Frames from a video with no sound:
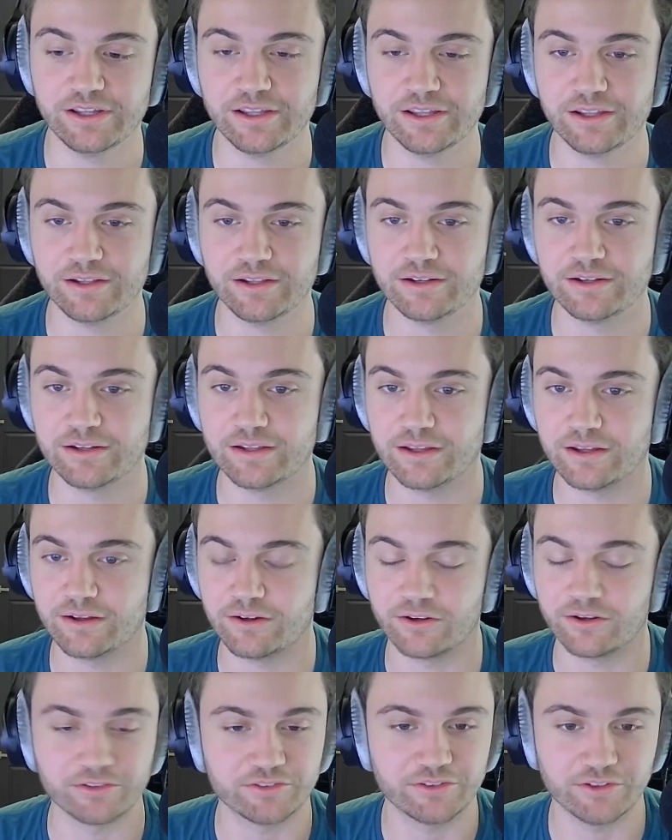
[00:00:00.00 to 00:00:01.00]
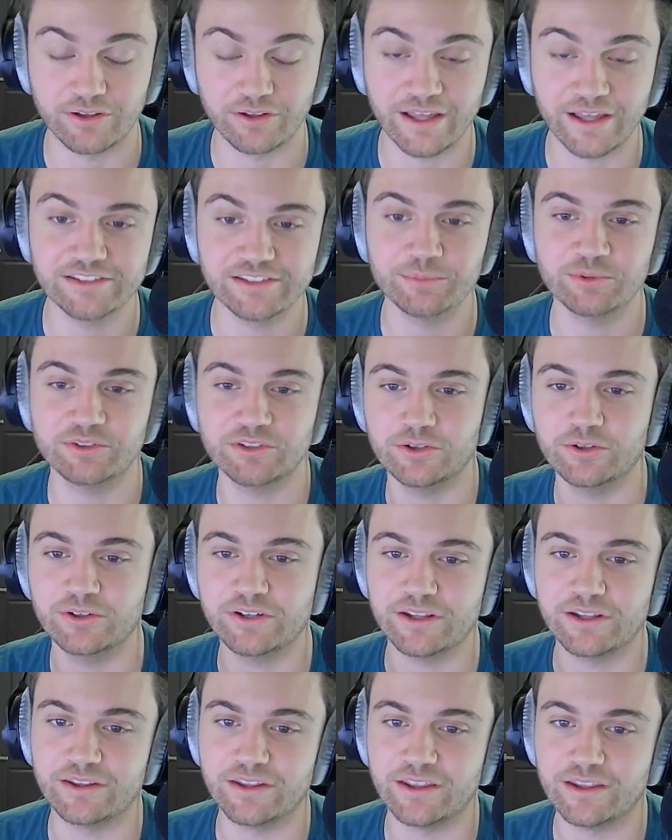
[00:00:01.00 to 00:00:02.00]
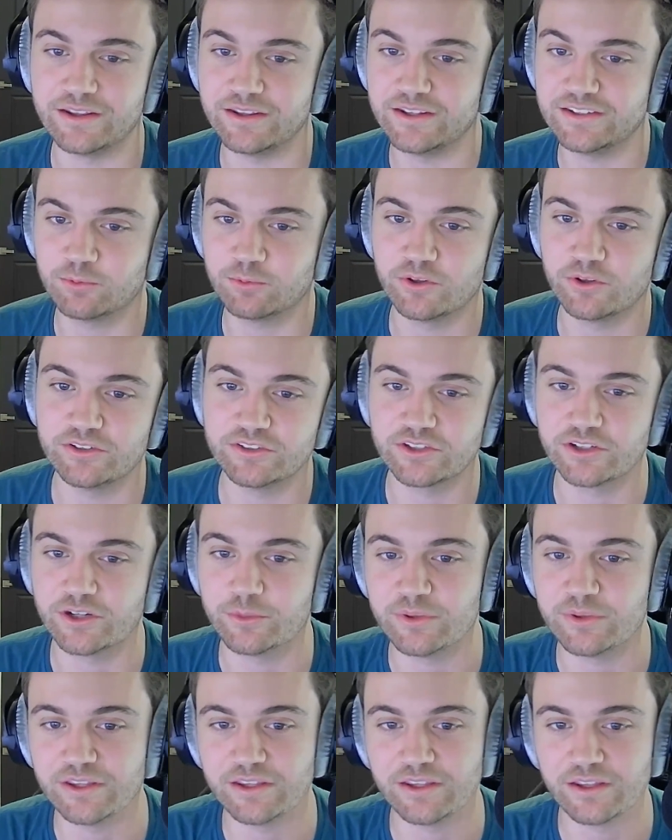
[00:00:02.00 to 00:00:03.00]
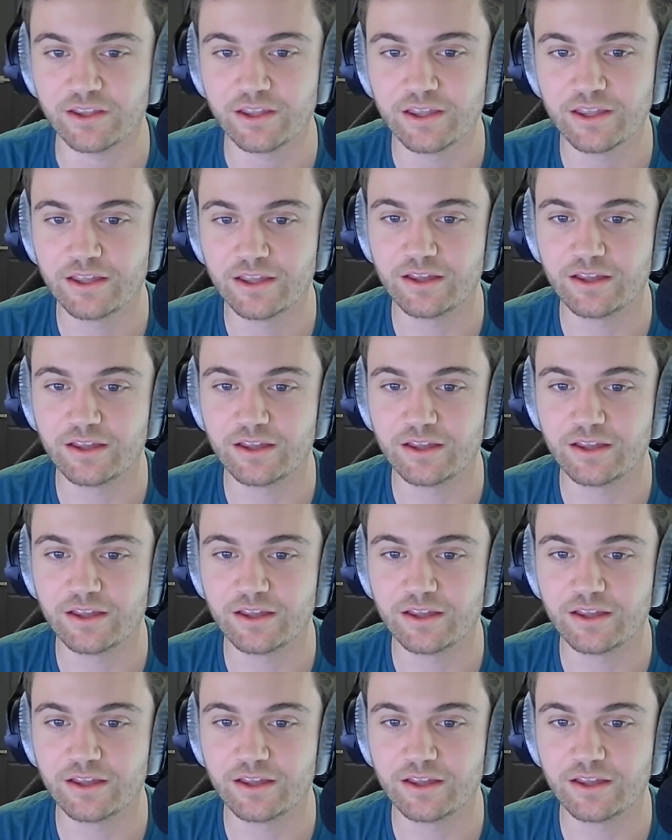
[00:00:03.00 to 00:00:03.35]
and our last episode, and then this one is going to be